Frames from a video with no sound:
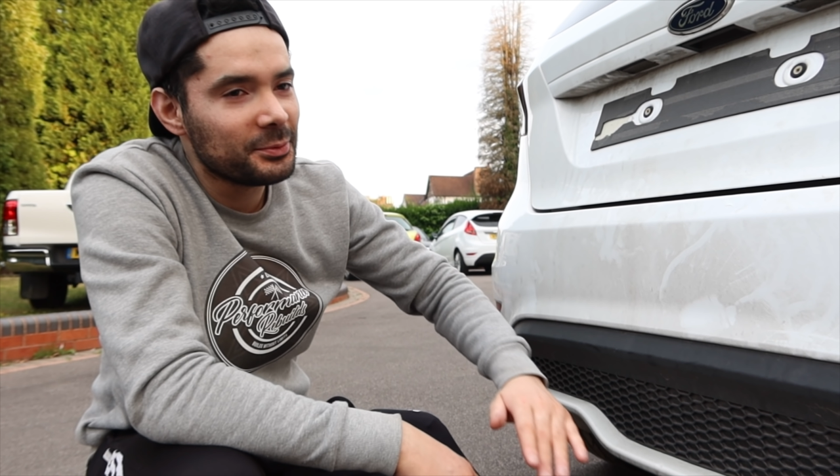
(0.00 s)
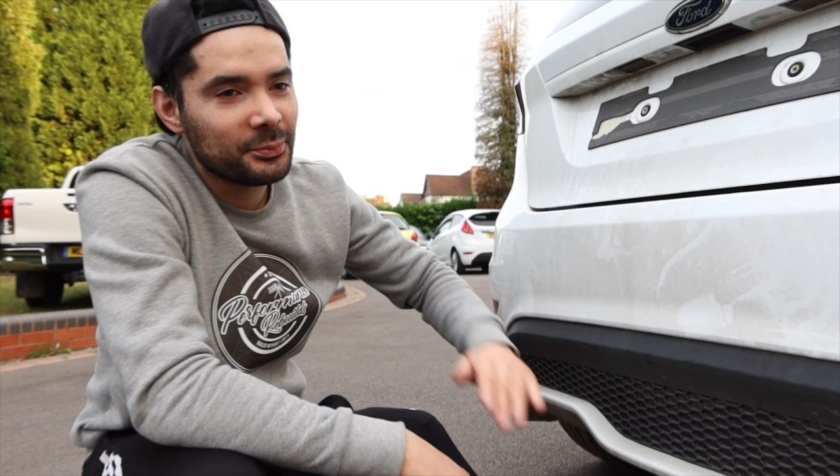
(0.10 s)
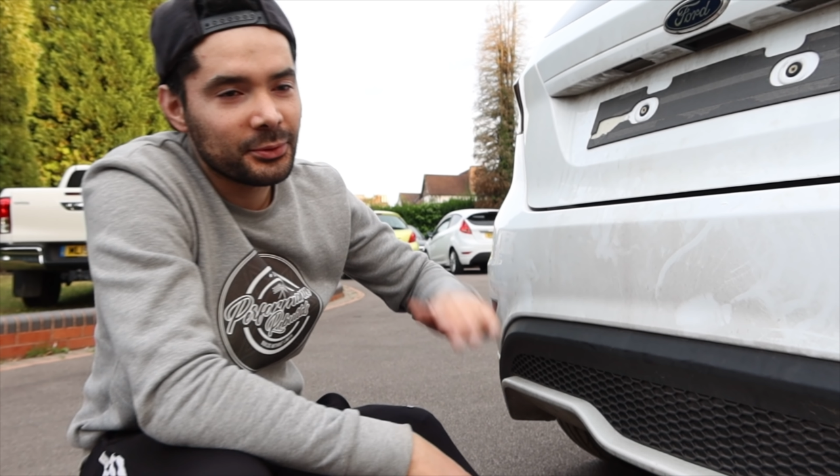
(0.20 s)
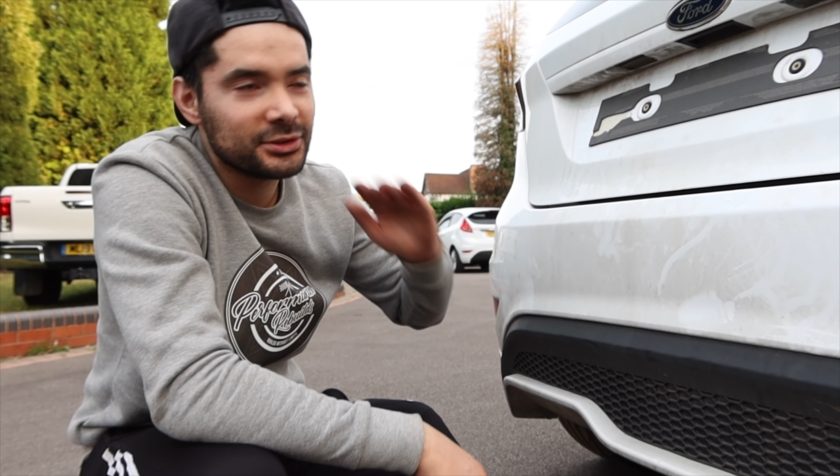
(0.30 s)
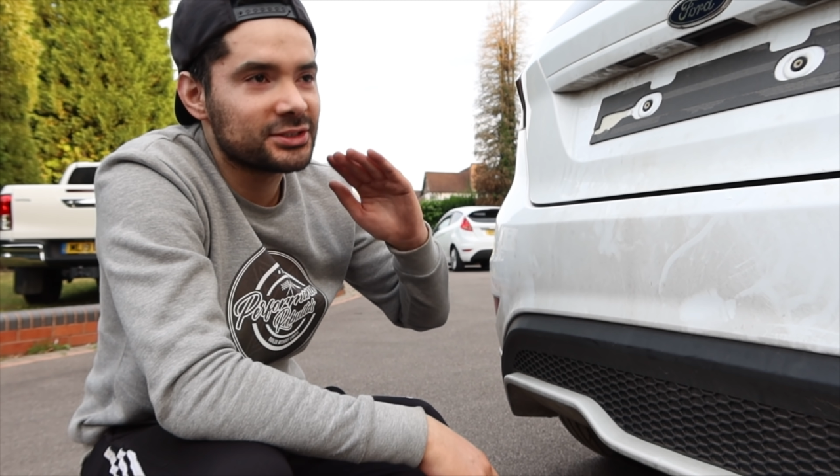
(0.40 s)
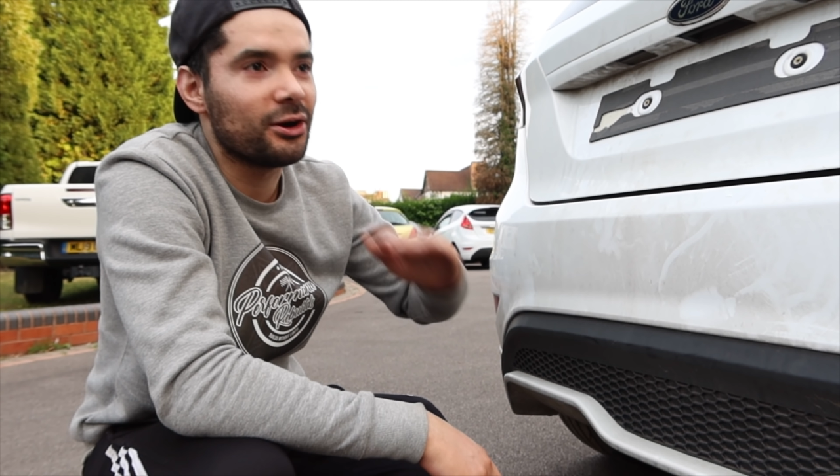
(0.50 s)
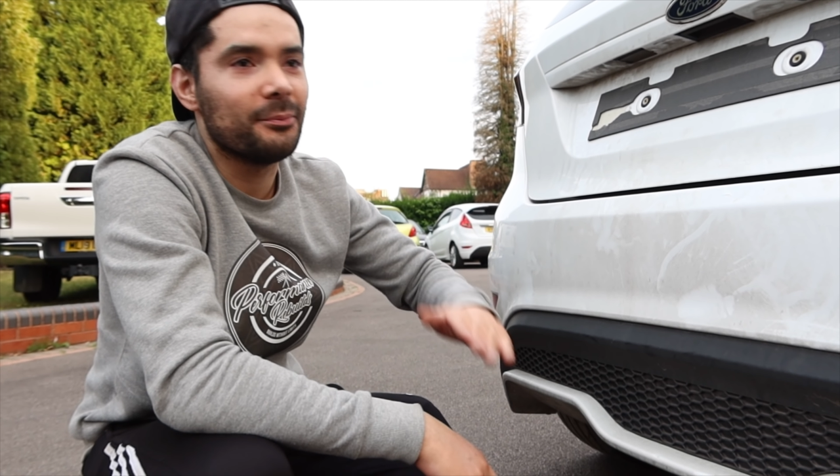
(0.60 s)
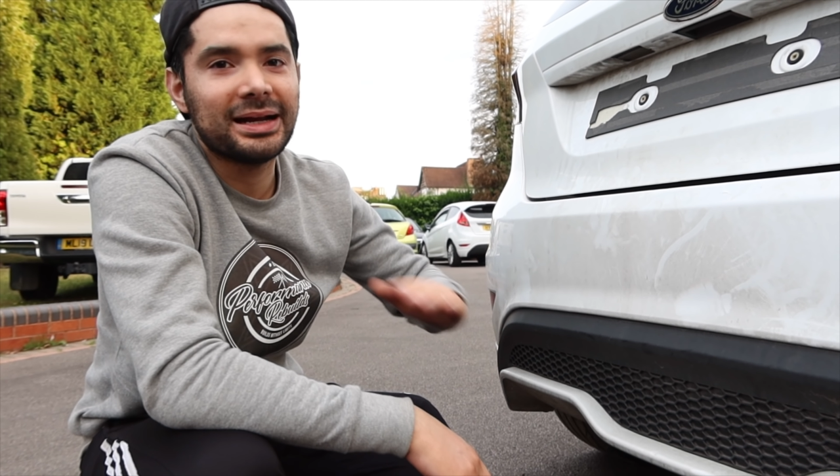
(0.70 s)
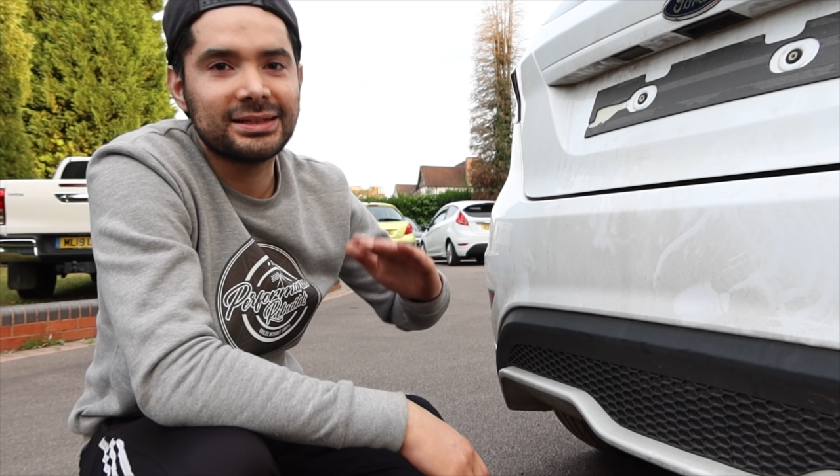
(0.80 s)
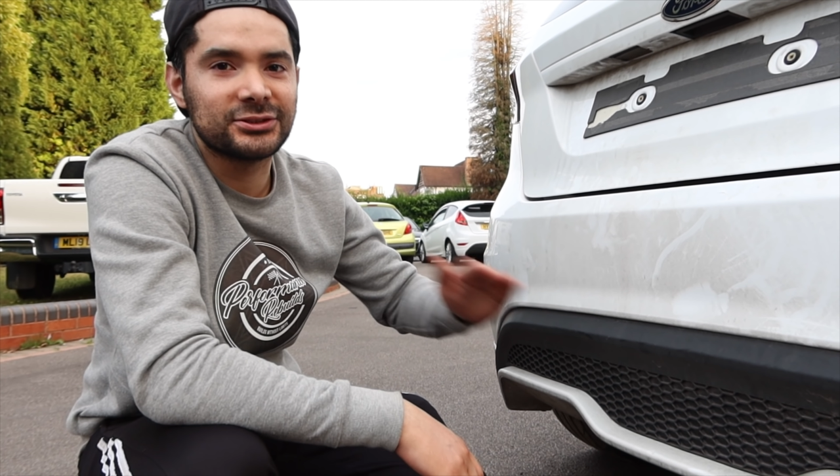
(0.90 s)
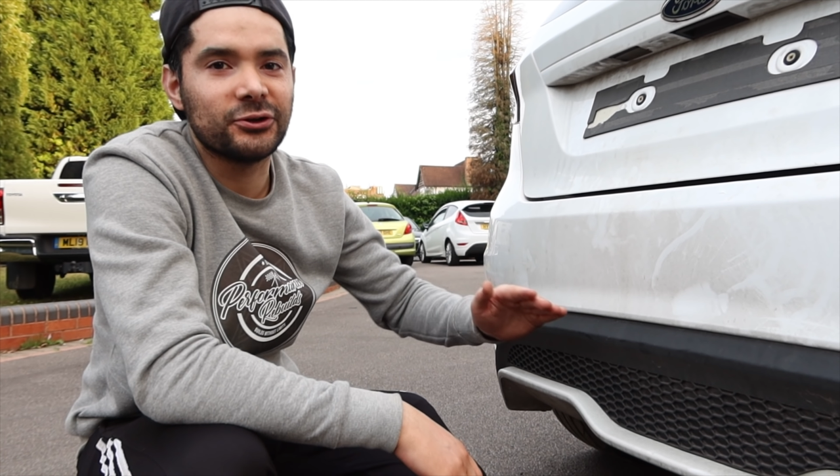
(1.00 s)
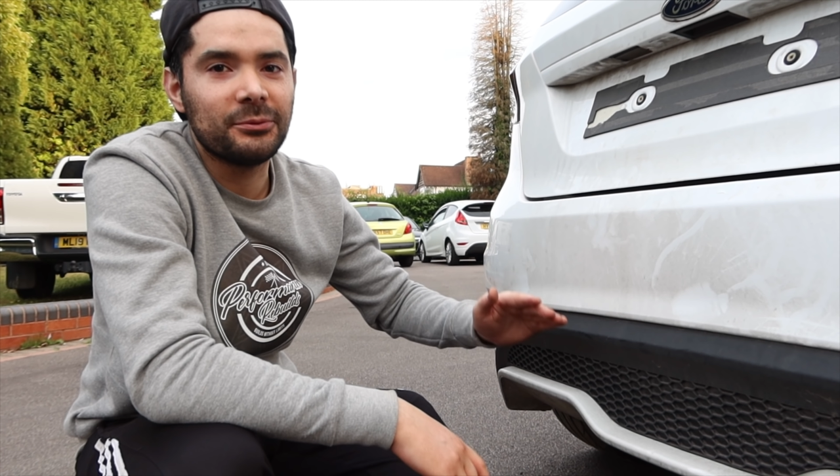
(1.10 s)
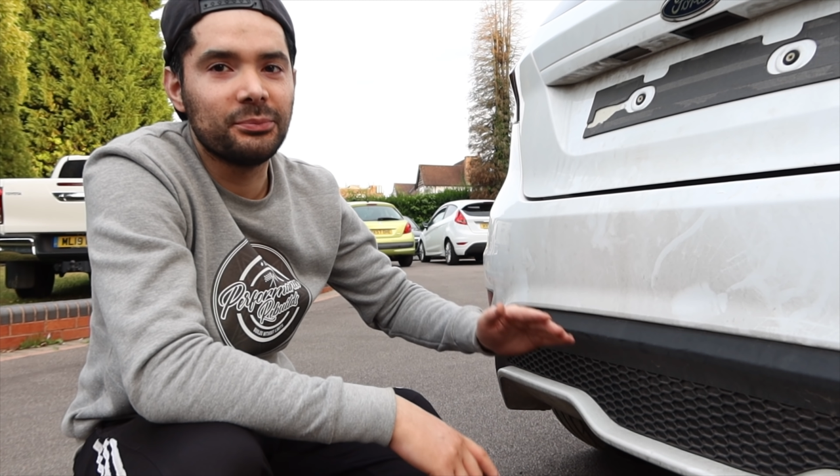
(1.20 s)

to be putting this car back to stock,